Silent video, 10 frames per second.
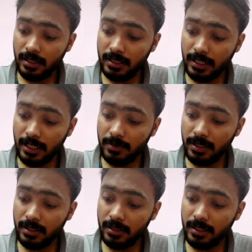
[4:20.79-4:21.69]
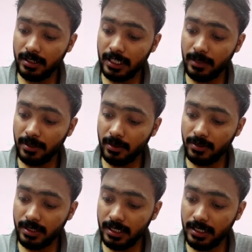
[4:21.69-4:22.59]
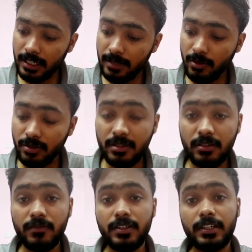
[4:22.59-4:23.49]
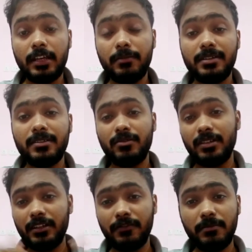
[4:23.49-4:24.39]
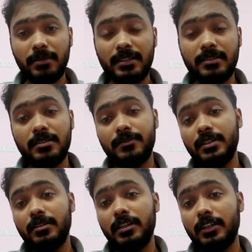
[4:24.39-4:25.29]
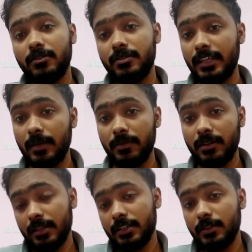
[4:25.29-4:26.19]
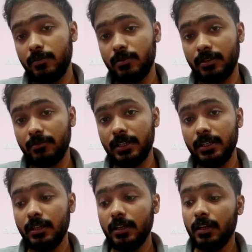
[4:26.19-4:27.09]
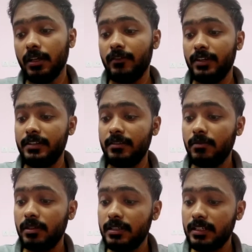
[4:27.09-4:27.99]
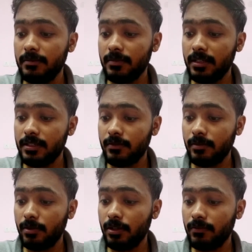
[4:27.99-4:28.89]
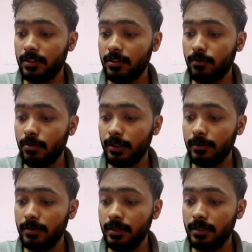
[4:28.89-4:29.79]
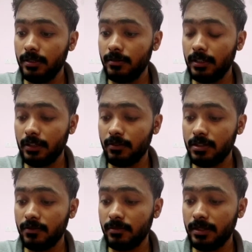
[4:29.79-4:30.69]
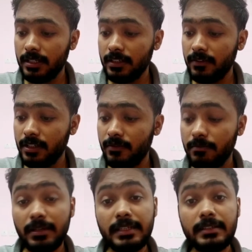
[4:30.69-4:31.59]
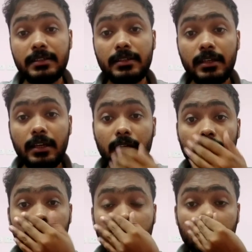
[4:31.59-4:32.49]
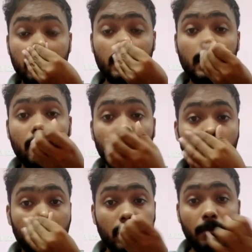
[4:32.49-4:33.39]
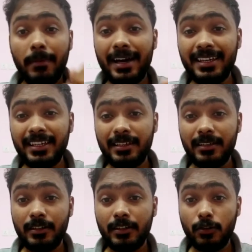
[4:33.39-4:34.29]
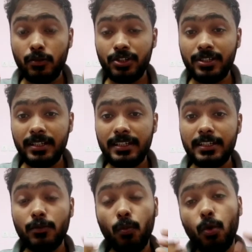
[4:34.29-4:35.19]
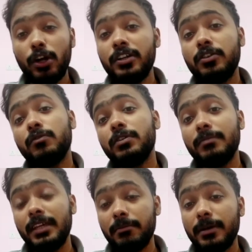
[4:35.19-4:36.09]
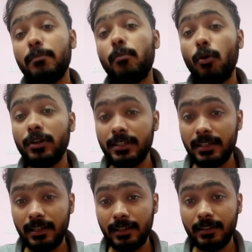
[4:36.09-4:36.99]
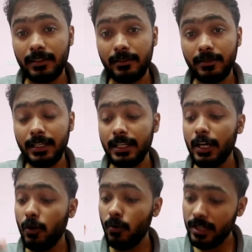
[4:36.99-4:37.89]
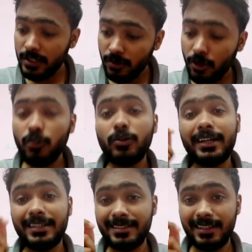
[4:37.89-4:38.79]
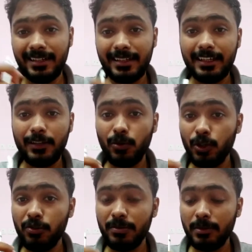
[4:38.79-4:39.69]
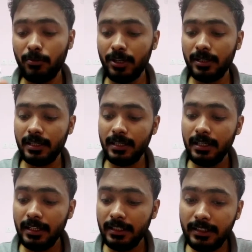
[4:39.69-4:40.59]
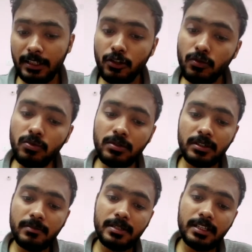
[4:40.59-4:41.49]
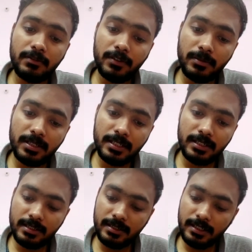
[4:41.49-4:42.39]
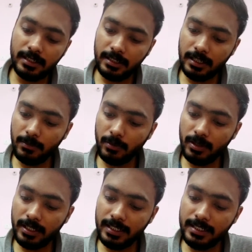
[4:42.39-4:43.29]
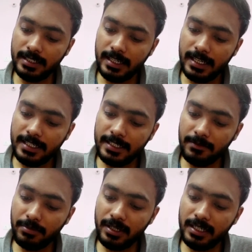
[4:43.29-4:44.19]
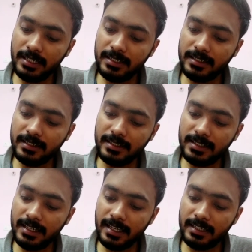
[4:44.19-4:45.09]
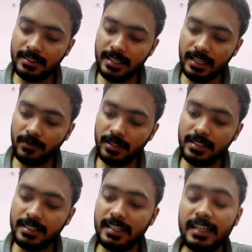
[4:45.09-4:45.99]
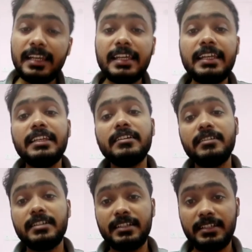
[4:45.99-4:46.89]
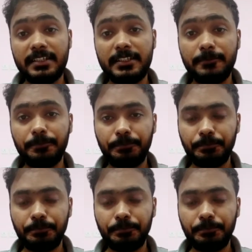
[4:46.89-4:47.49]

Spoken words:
It can be here, it can be outside, it can be on the surface, it can be inside. So there are different places where electrons can be redistributing, right? Very similarly, same case will be going with the body B. Electrons will be at different places, right? Now my question is, what do we mean by point-like, right? Okay, so in order to understand that, what do we mean by point-like, there are two terms that we must understand. Number one is separating distance, and second one is linear distance.